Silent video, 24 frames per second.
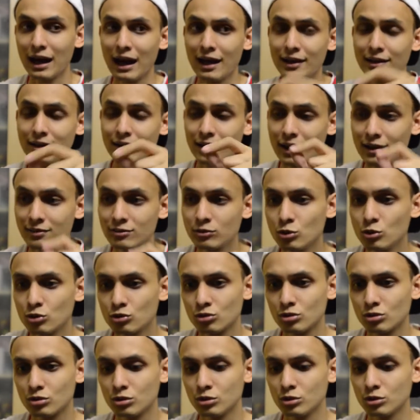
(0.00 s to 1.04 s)
Adidas
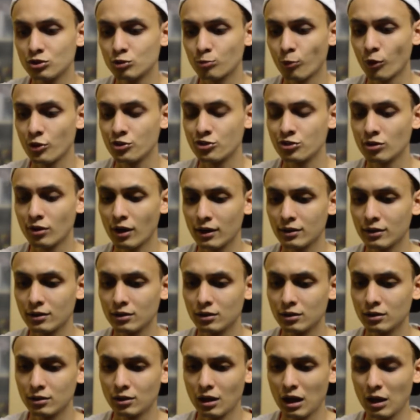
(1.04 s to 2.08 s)
used to sponsor, I
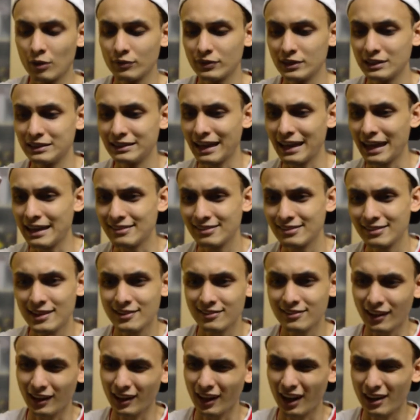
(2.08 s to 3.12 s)
know, around the
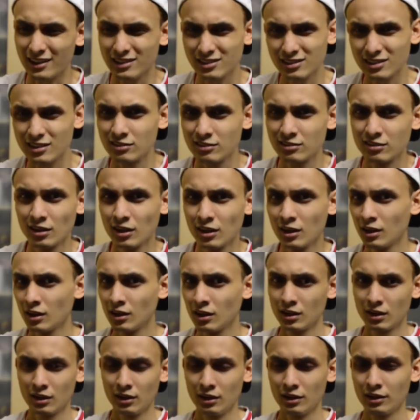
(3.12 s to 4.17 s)
80s and 90s,
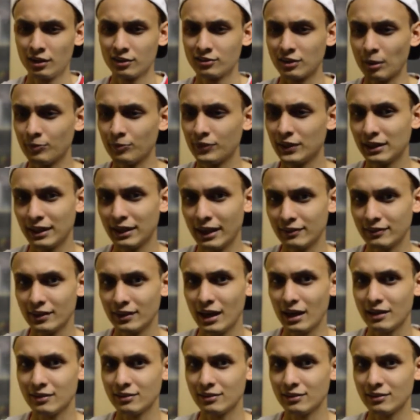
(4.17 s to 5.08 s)
something like that.